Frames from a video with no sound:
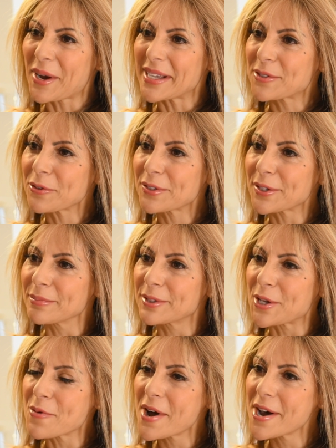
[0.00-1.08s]
Well, it sort of
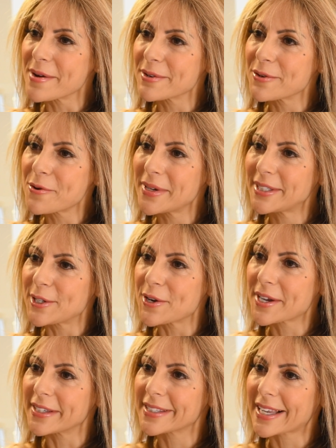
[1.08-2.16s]
sums you up. You always
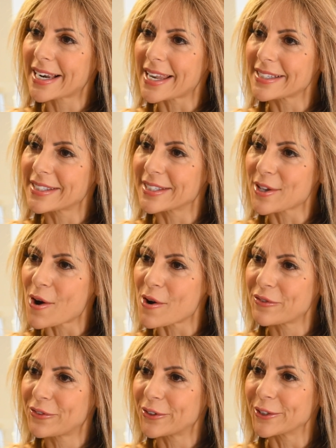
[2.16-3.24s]
look as glasses
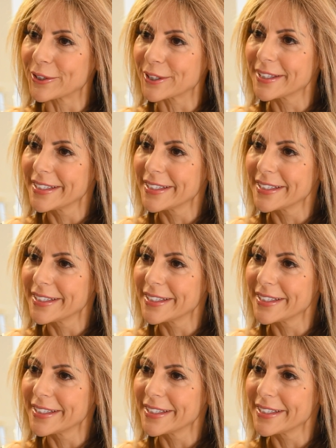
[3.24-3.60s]
half full.